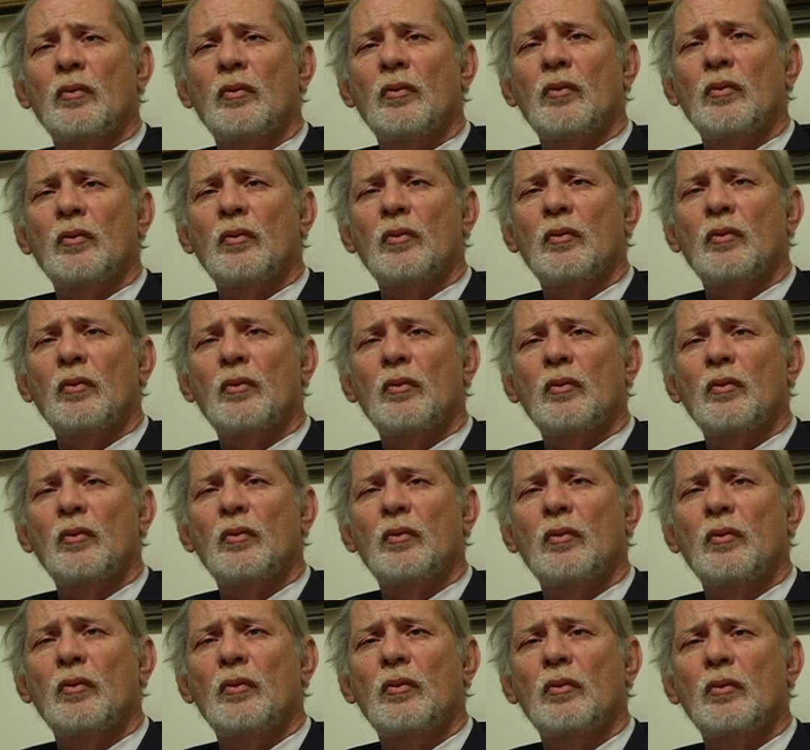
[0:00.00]
Um, is the
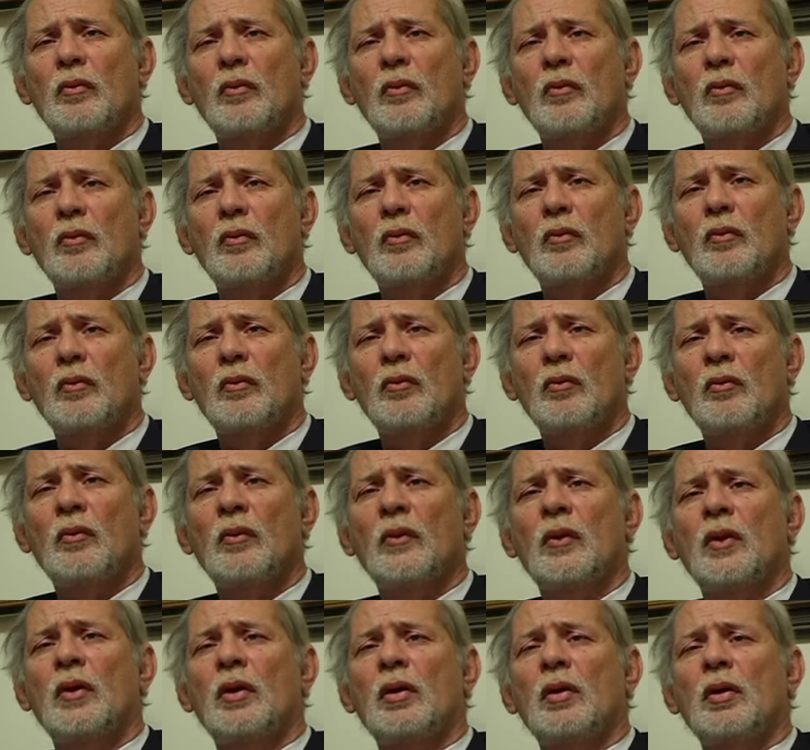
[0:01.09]
child speaking more?
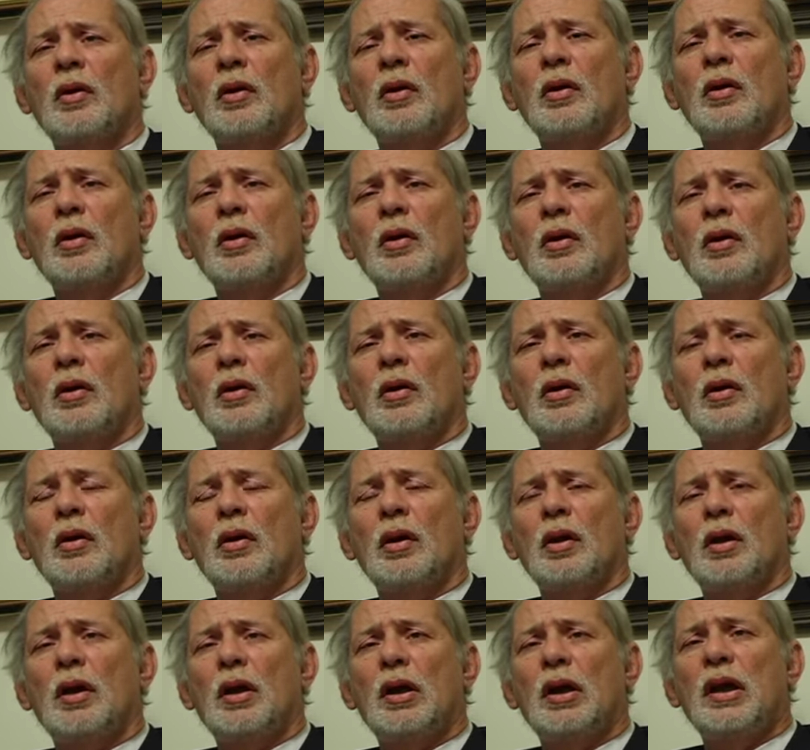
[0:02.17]
Is he more communicative?
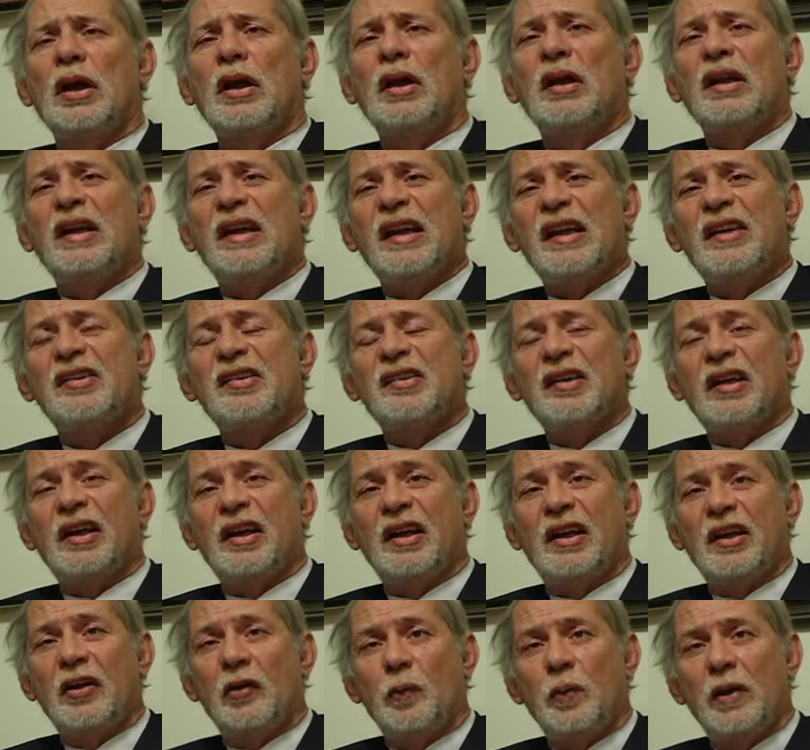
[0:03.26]
Uh, yes,
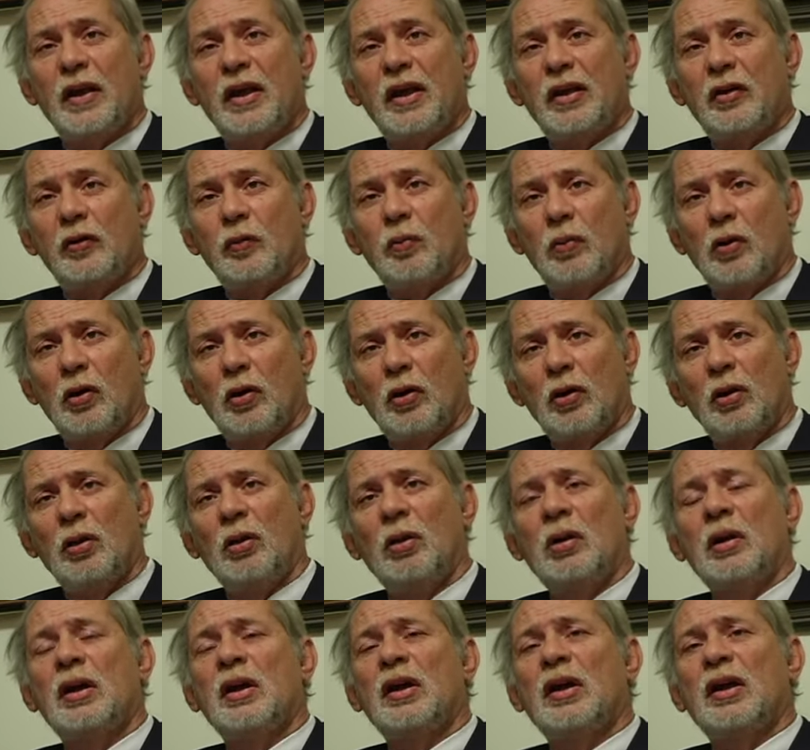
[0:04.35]
he speaks more.
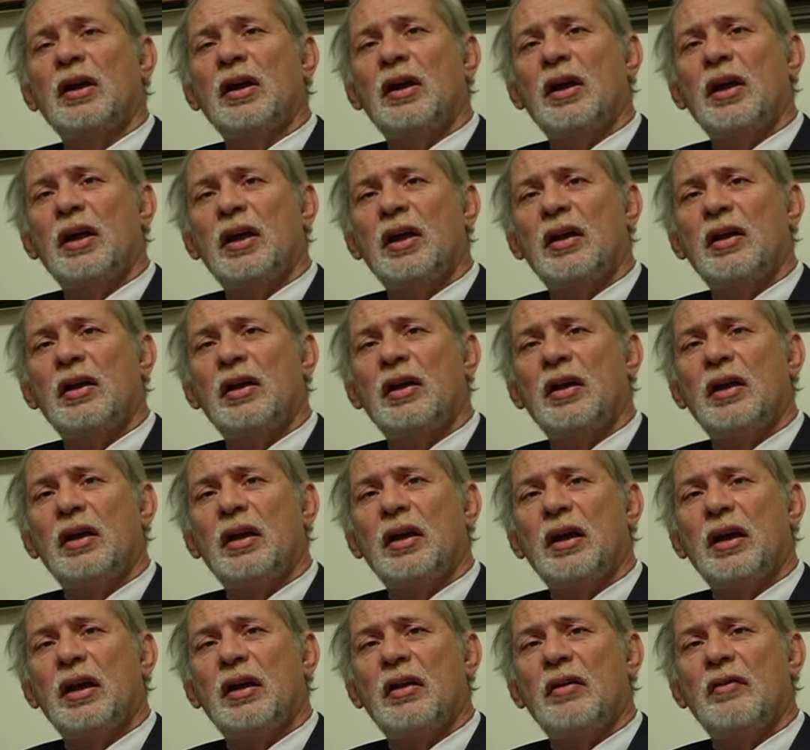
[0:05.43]
And
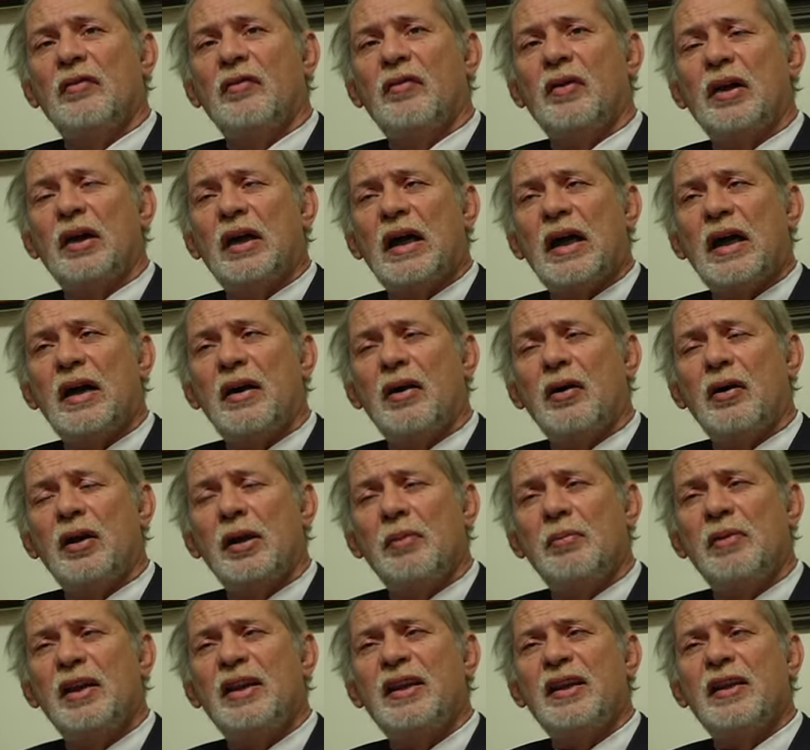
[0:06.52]
uh, uh,
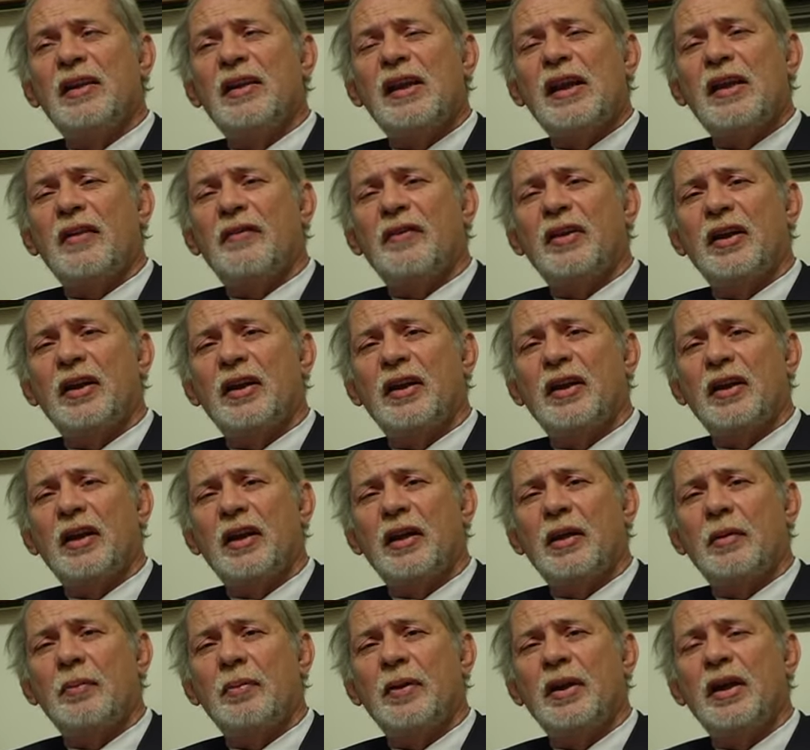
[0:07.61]
immediately after the
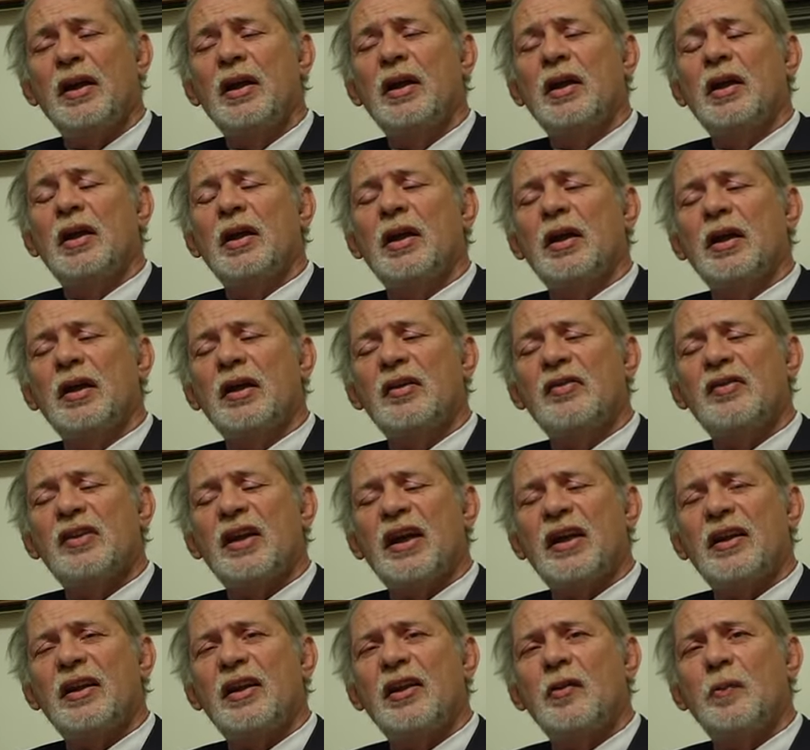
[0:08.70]
therapy, he
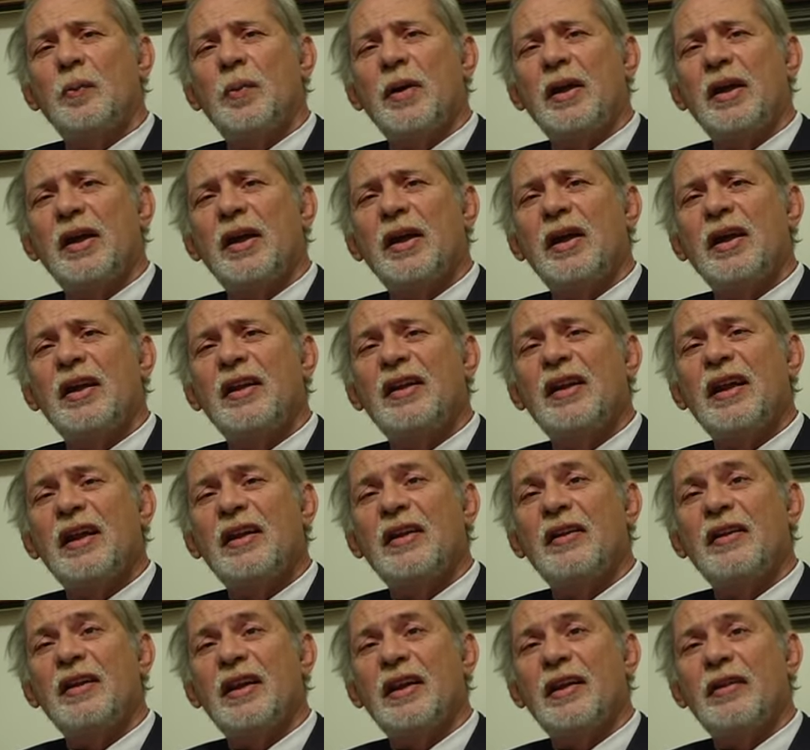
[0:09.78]
started speaking in,
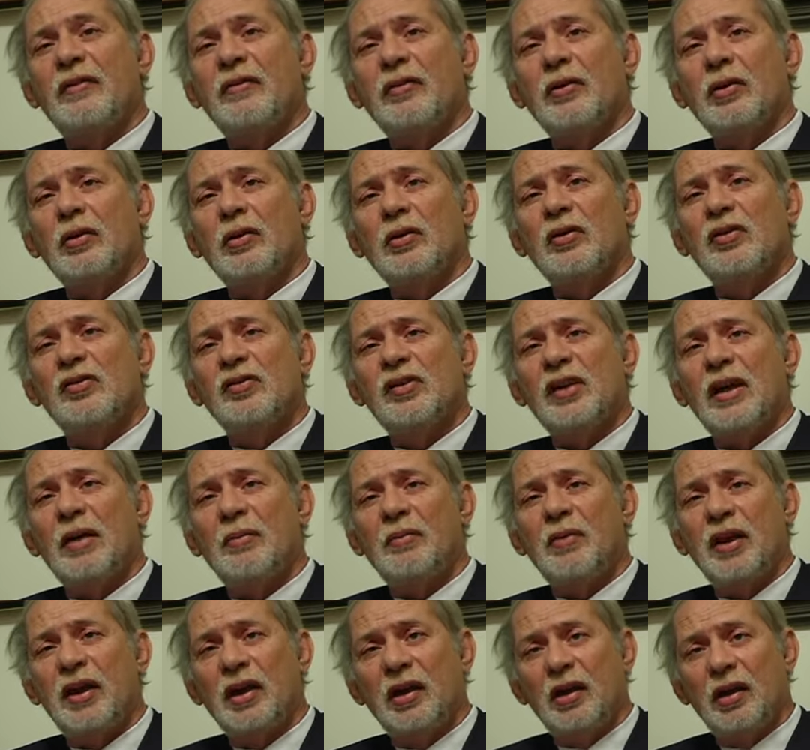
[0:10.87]
in telephone,
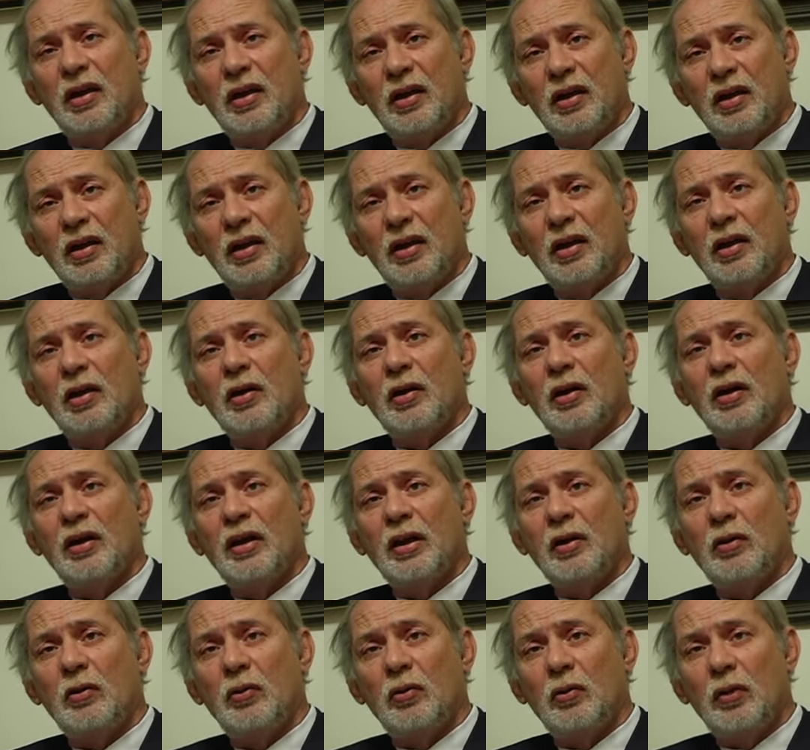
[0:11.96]
something
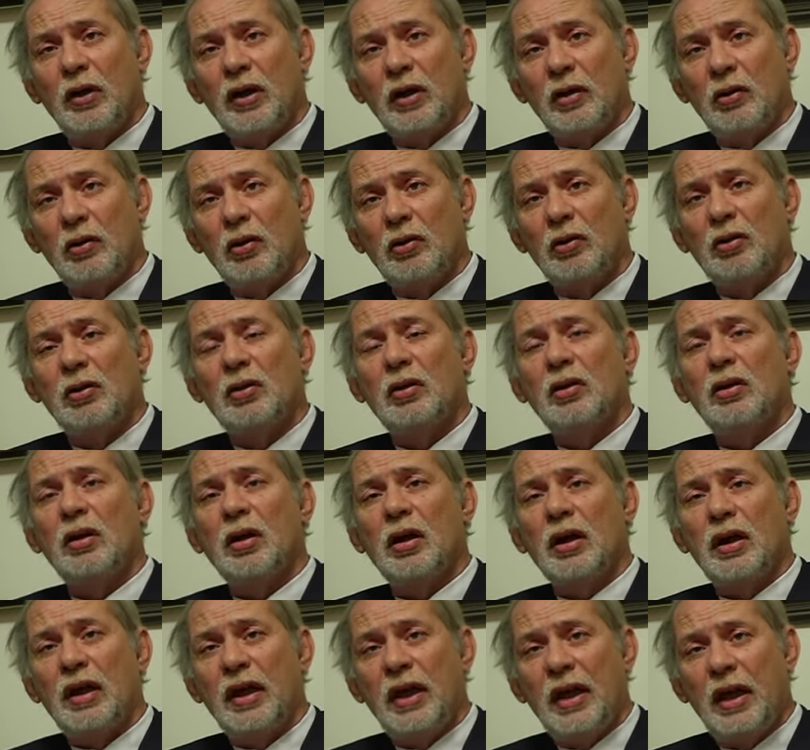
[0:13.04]
that we were not
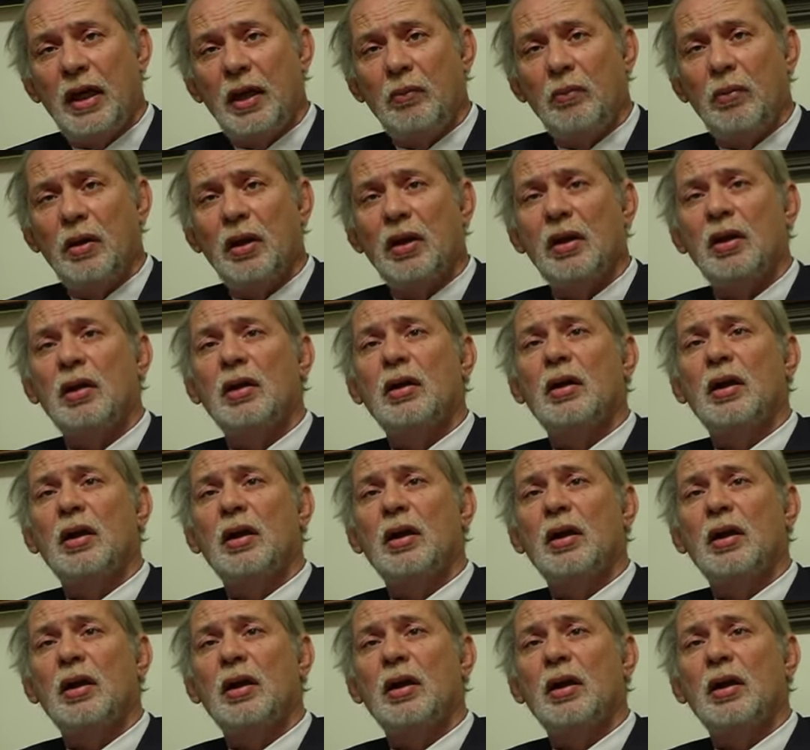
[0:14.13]
able